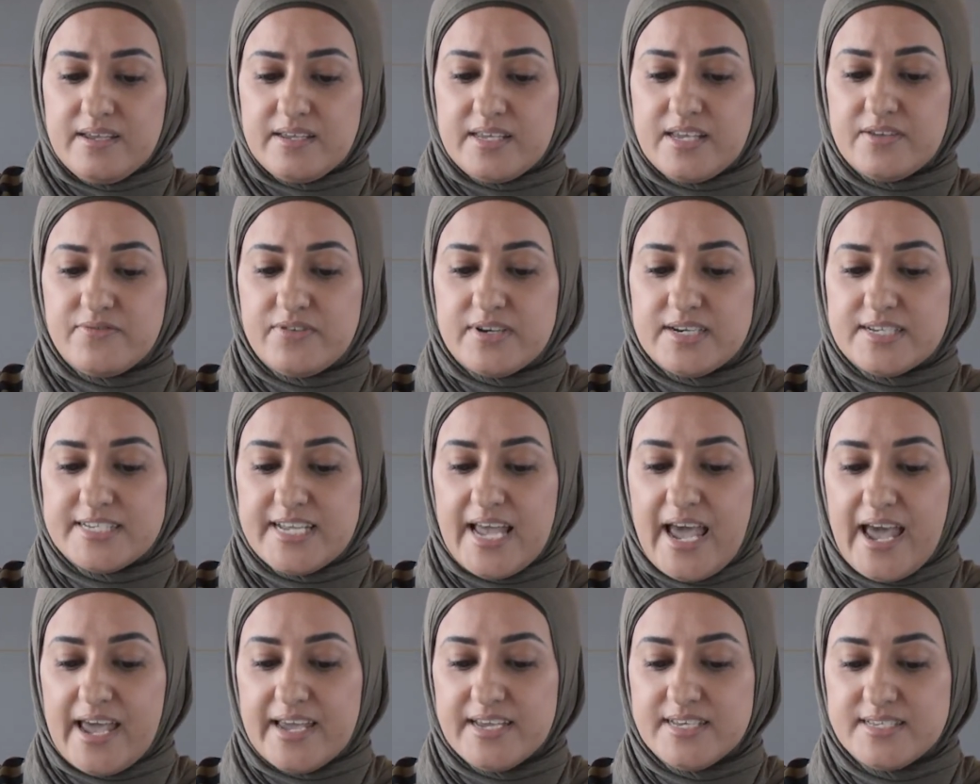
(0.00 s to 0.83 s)
give it a
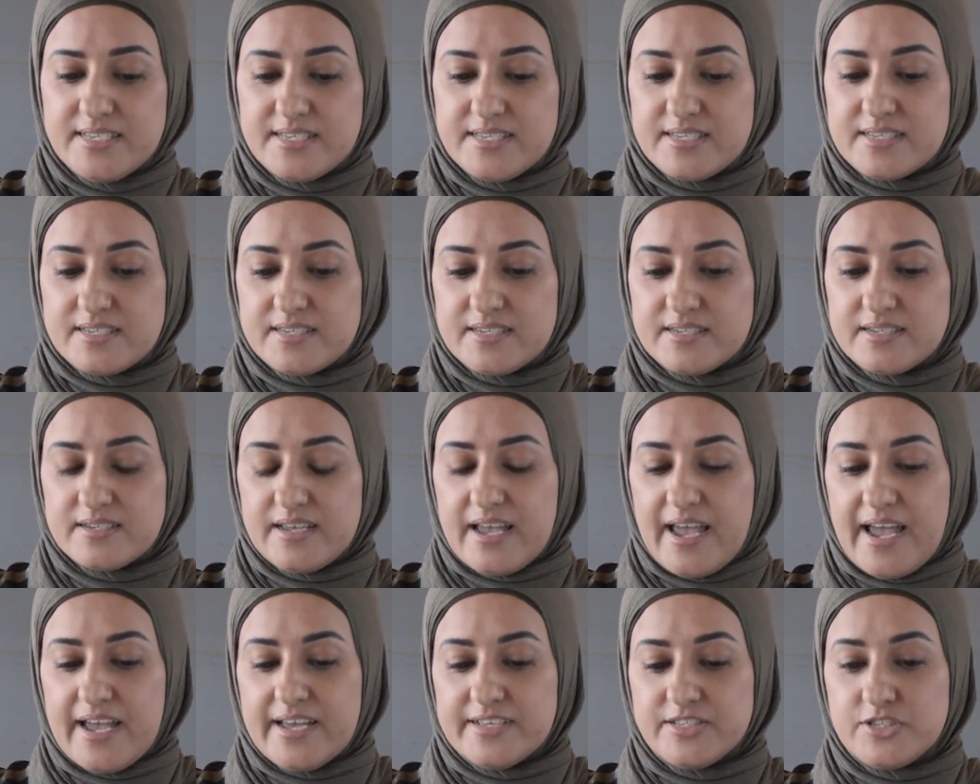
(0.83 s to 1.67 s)
taste
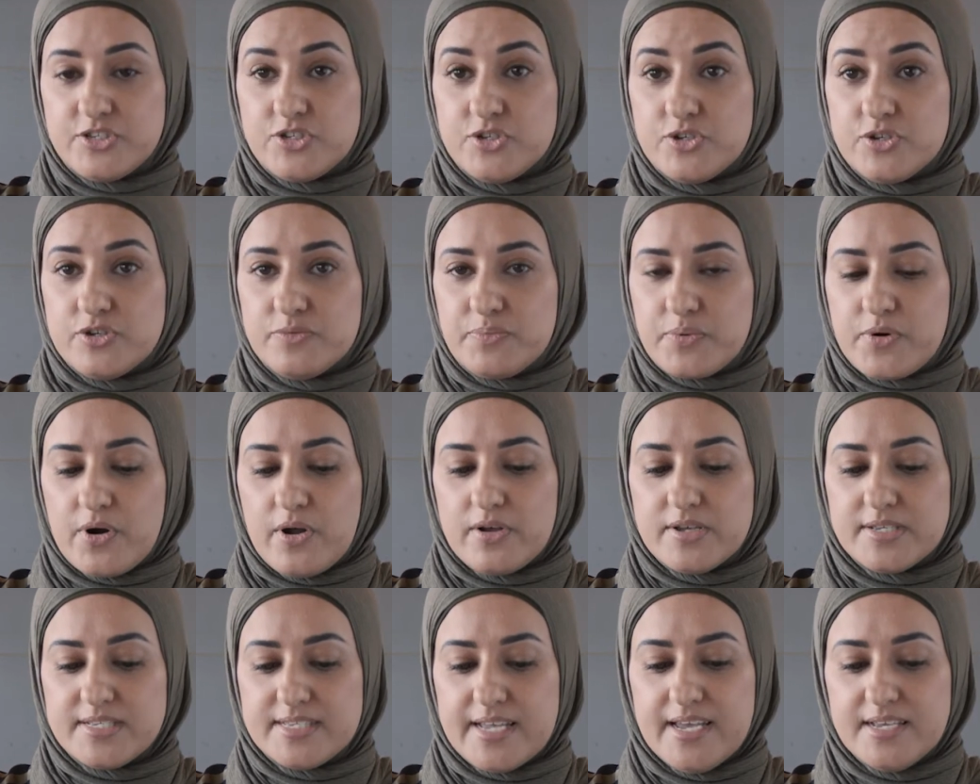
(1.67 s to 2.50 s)
as you
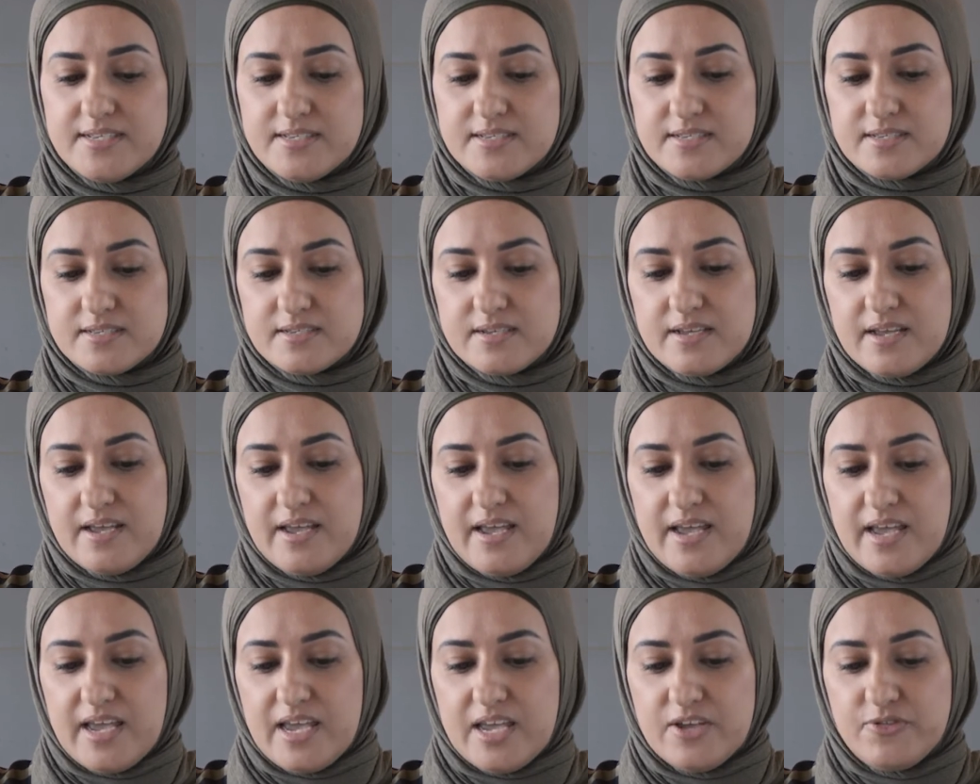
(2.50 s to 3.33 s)
process.
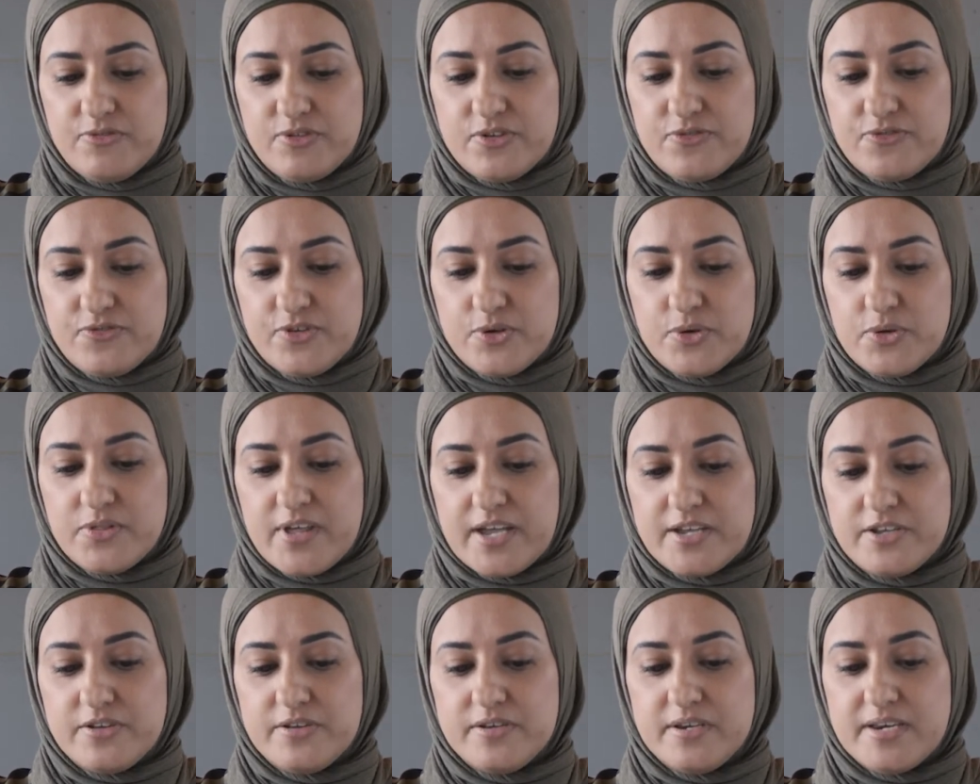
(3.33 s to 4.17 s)
If you feel
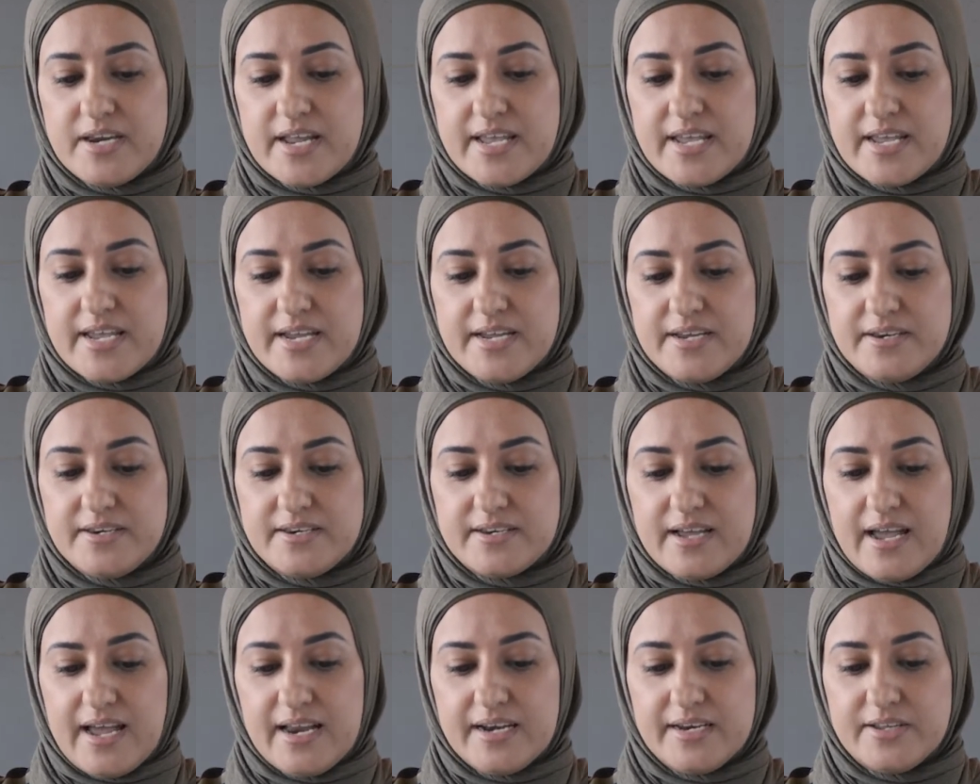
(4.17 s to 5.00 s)
that you need
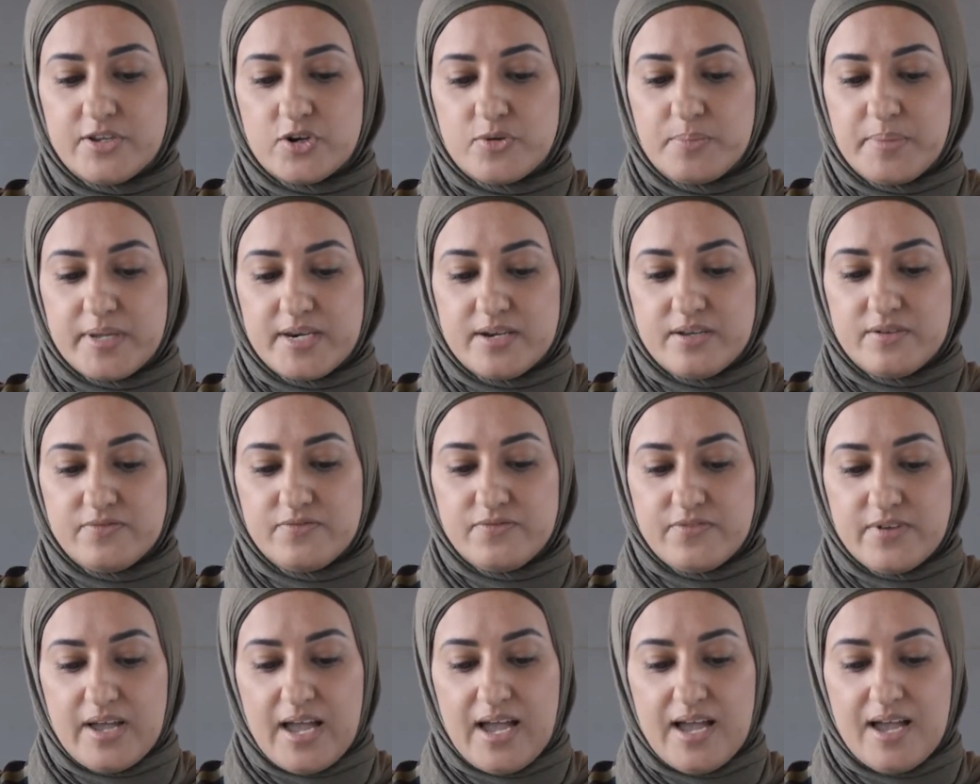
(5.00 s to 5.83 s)
a little
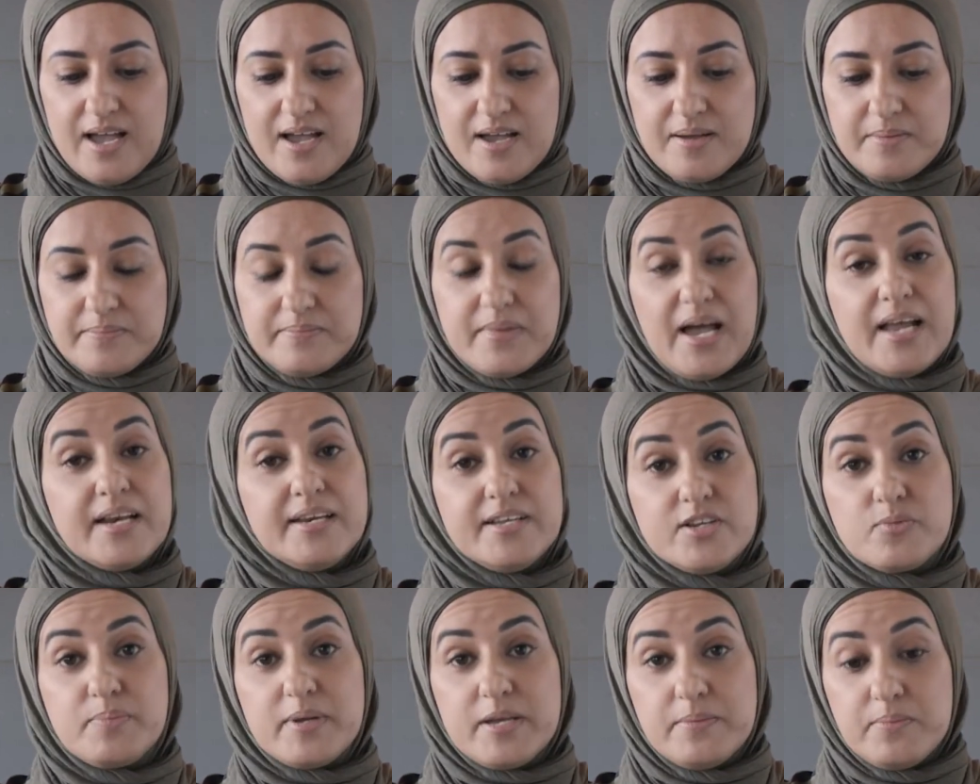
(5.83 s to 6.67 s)

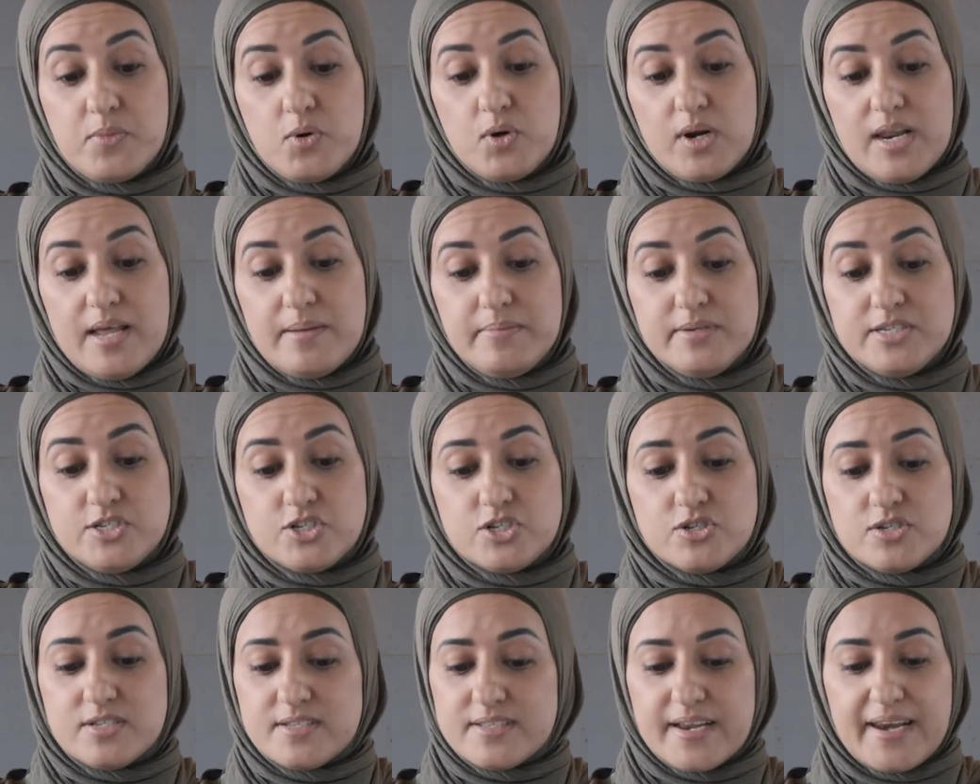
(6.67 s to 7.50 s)
bit more lemon
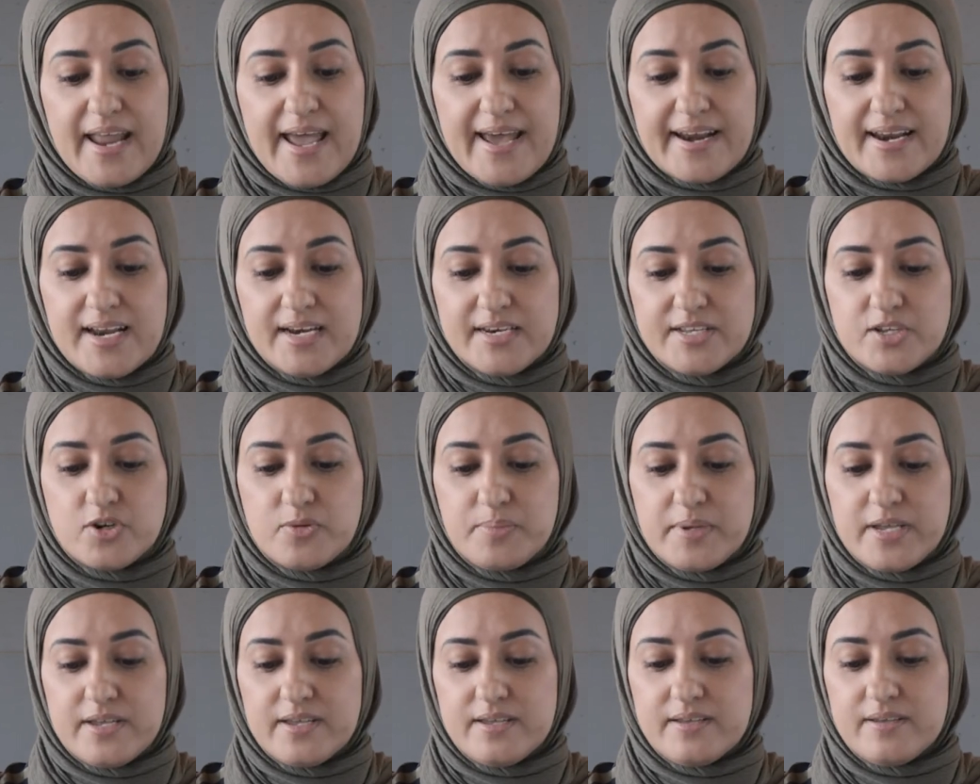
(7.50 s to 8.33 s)
juice, then add a little
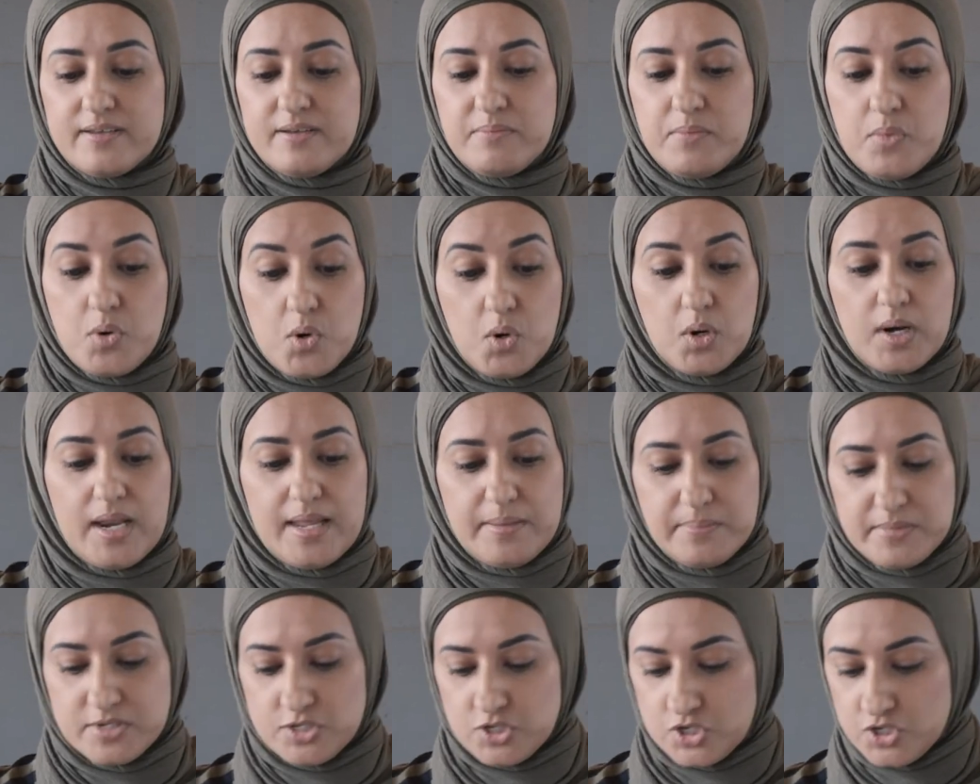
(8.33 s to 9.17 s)
bit more
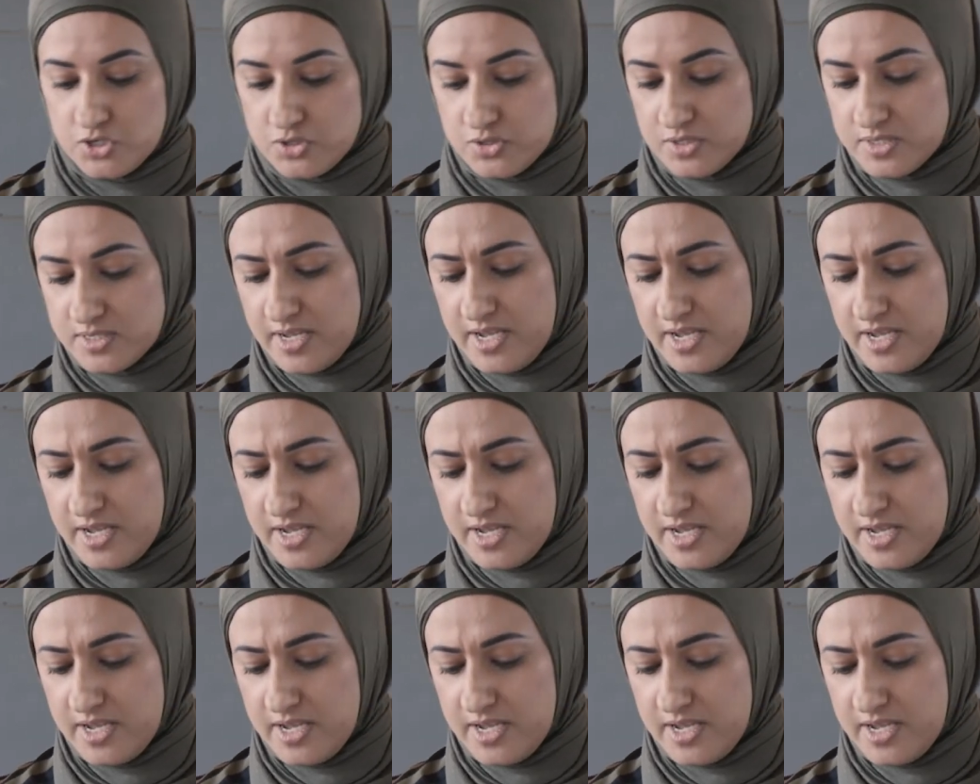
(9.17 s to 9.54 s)
lemon juice.